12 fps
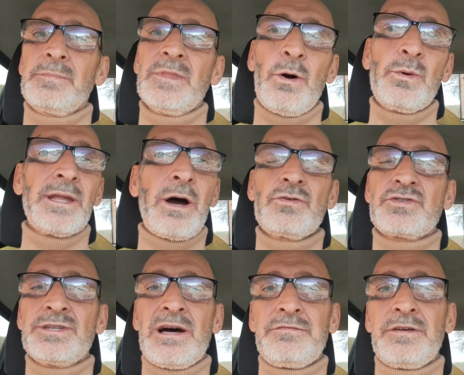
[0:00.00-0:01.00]
No one owes
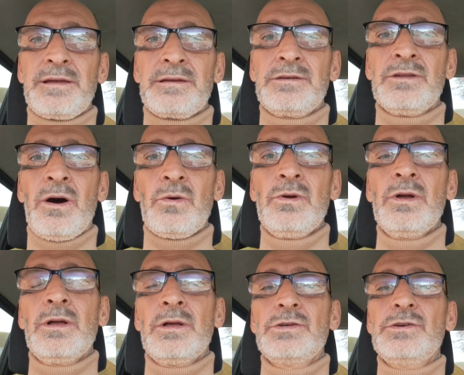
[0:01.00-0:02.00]
you nothing, you know.
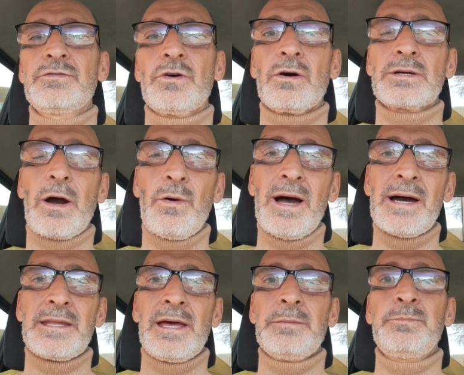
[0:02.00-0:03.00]
You've got to go
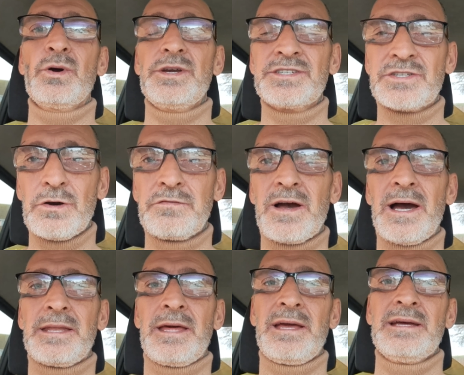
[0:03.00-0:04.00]
out there, put yourself
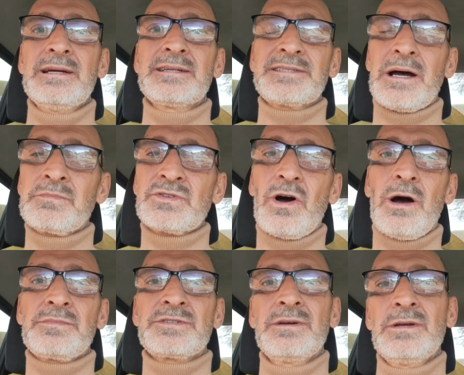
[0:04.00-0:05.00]
out there.
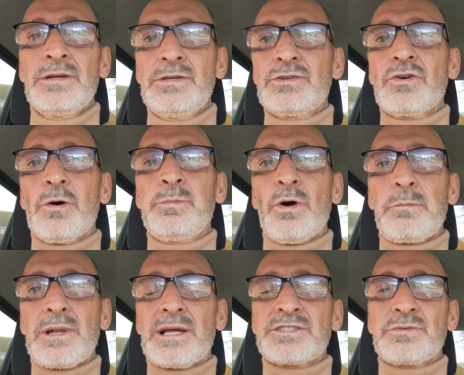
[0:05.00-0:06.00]
Sometimes you've got to put
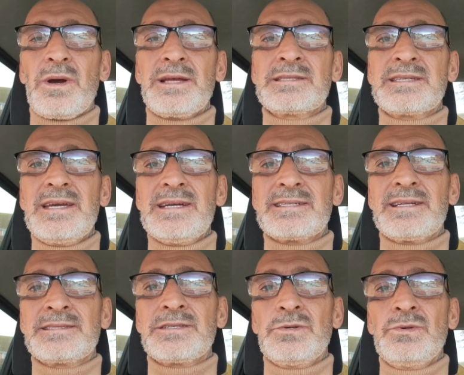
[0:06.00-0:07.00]
blood, sweat, and tears
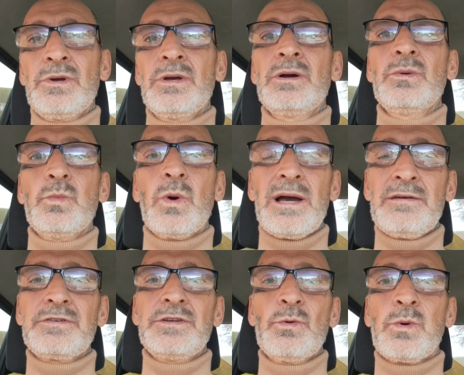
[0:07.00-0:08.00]
into
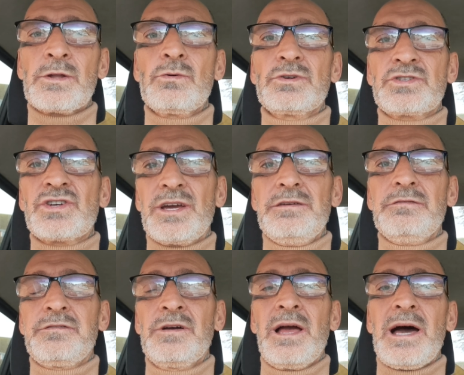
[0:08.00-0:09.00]
whatever you want to achieve.